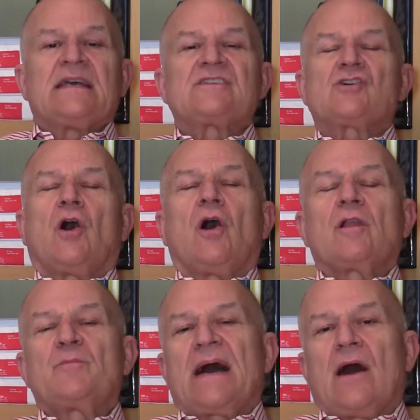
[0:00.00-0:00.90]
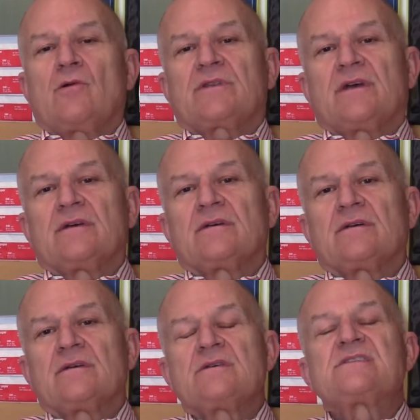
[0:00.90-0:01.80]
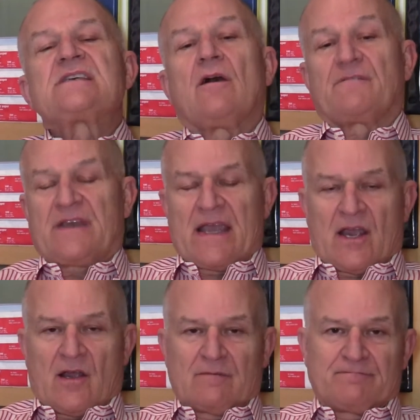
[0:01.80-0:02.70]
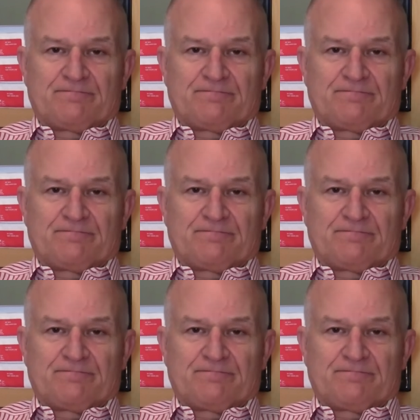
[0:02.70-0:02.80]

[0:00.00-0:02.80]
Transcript: It's all about self-care.